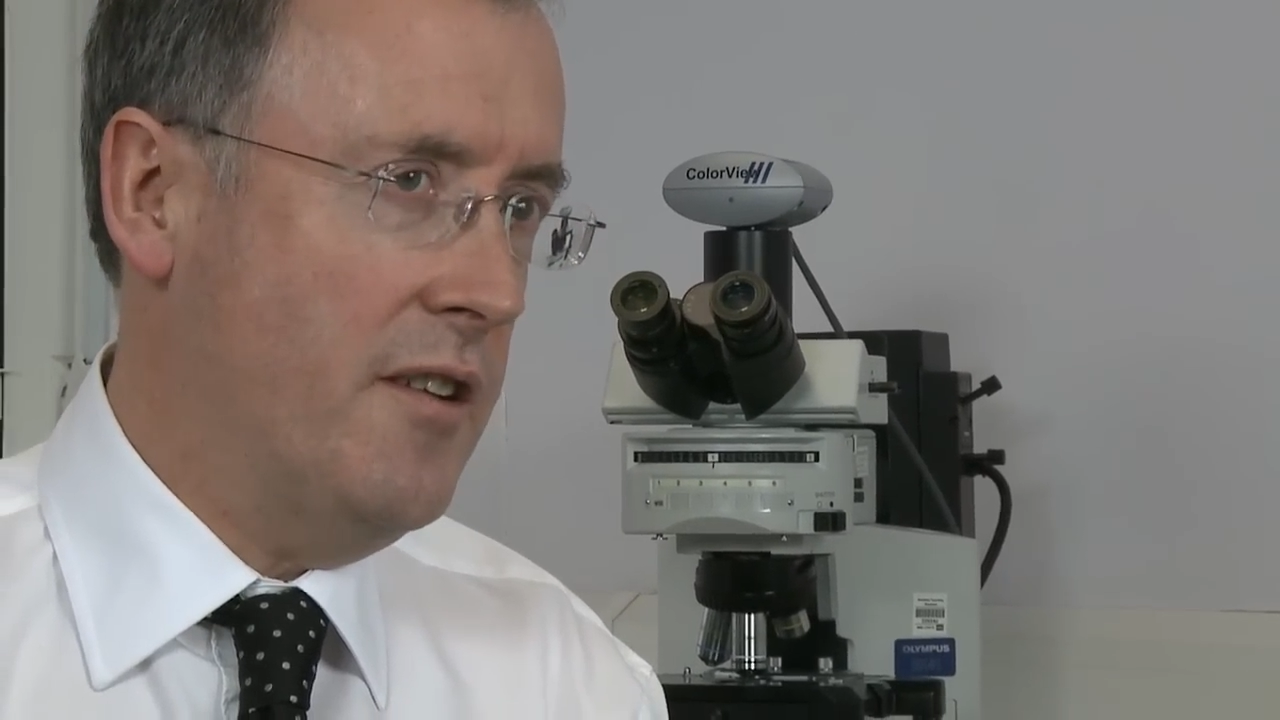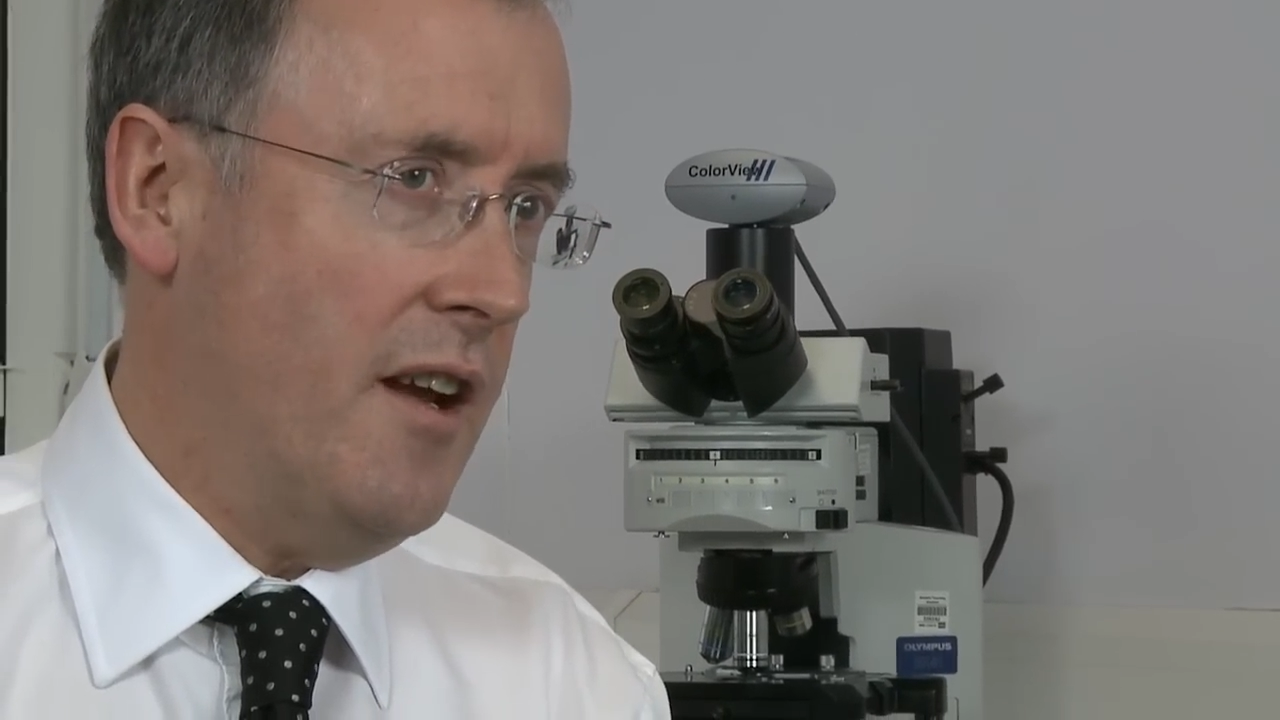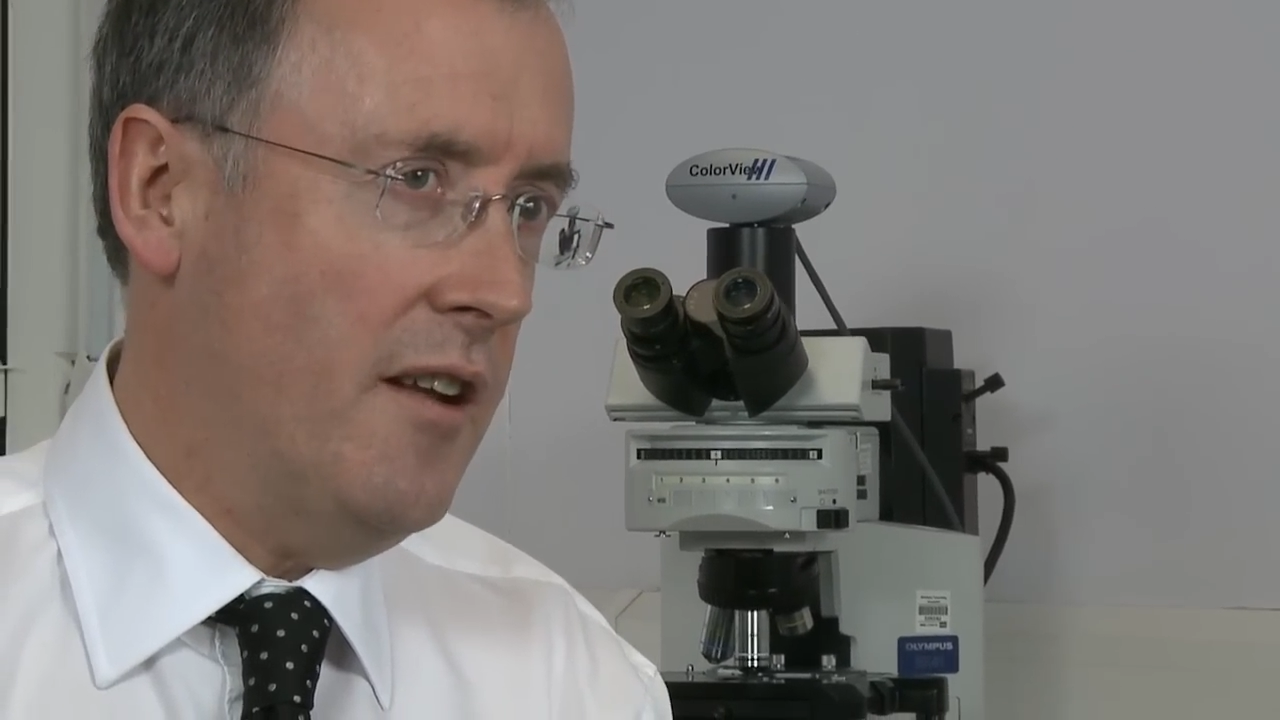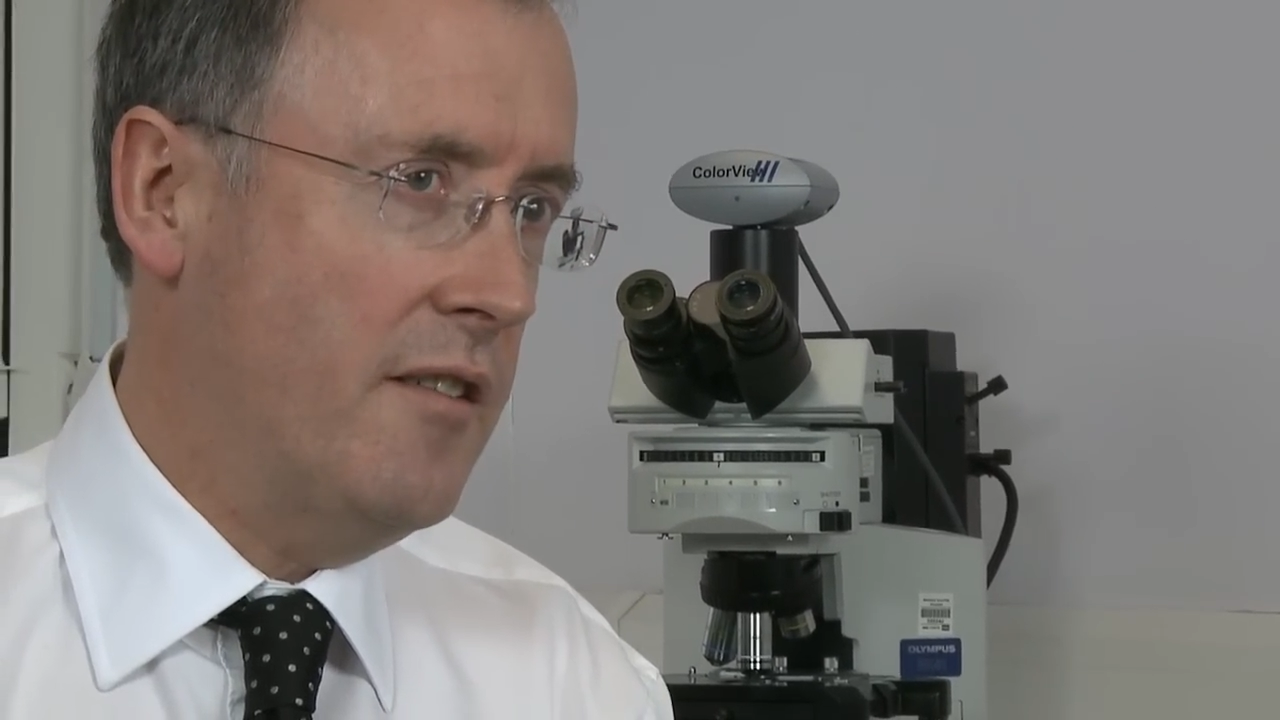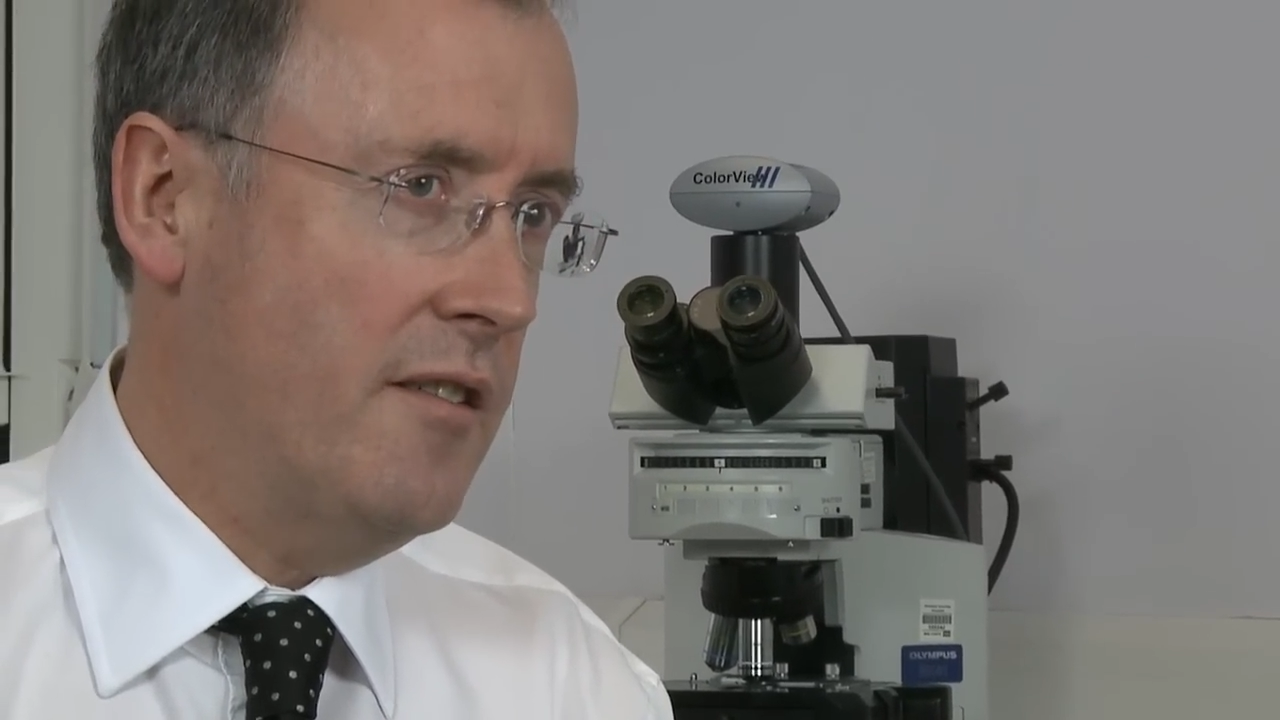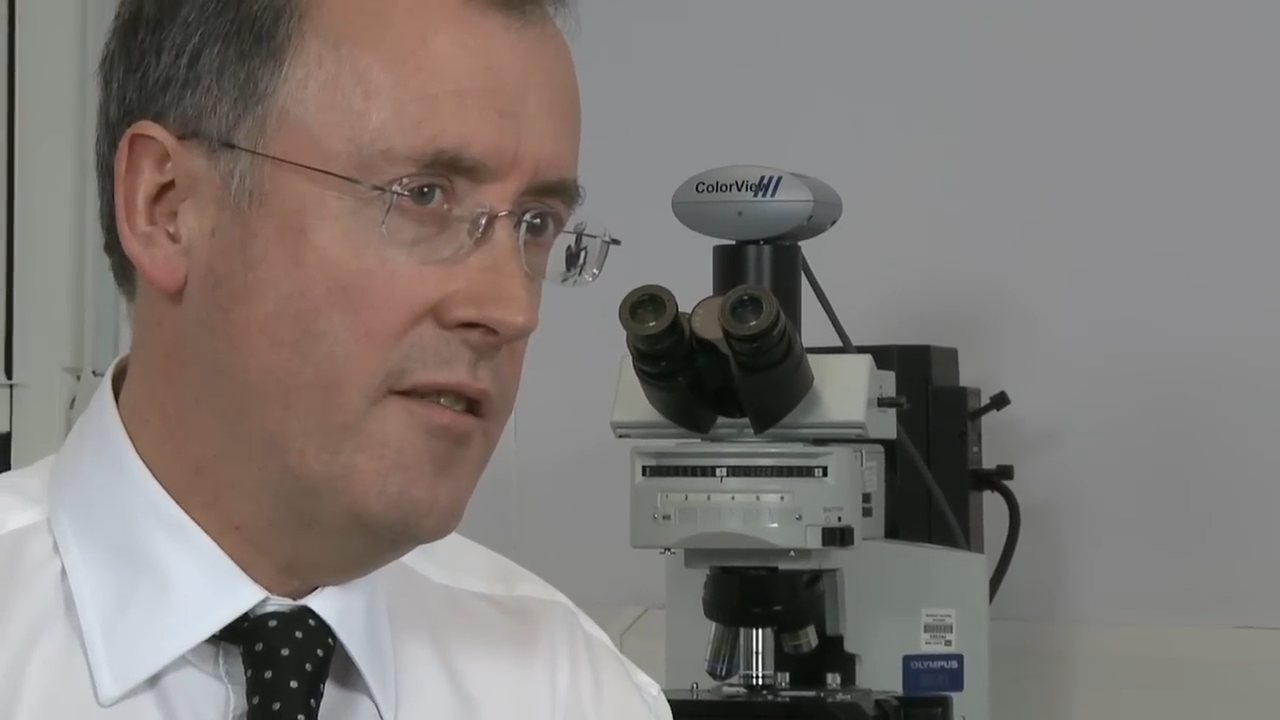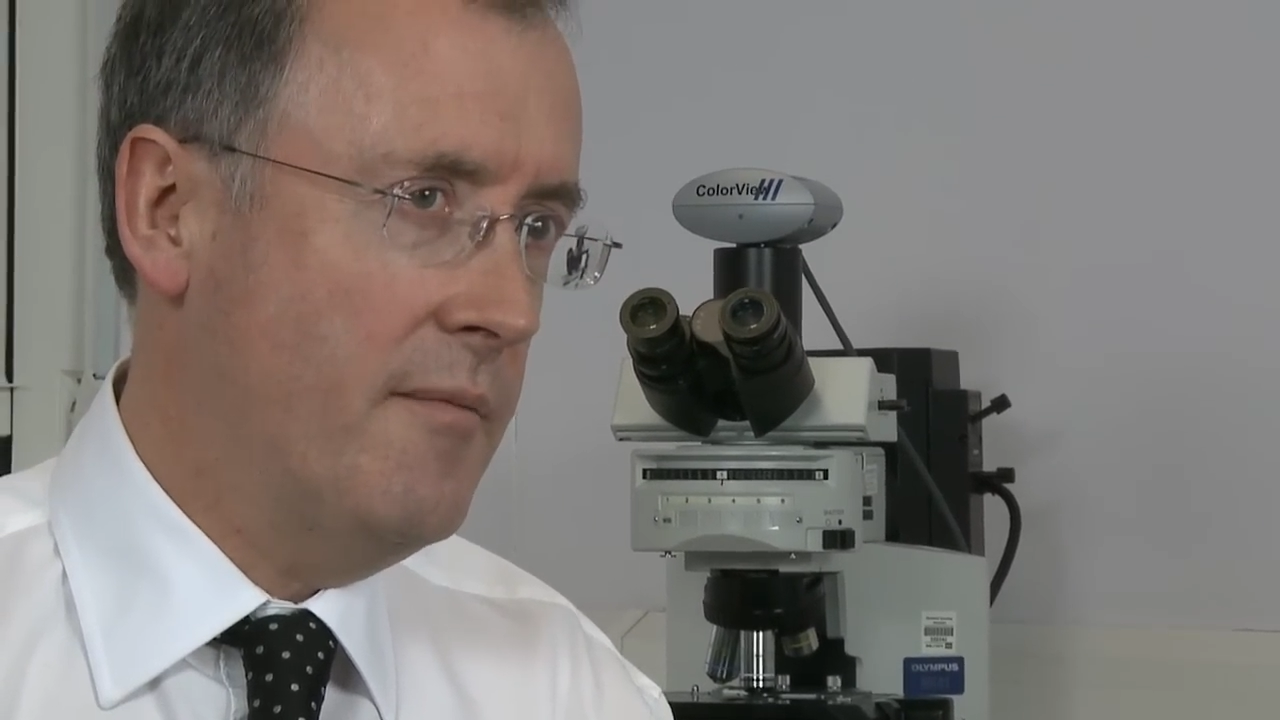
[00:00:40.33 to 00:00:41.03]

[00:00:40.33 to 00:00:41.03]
test.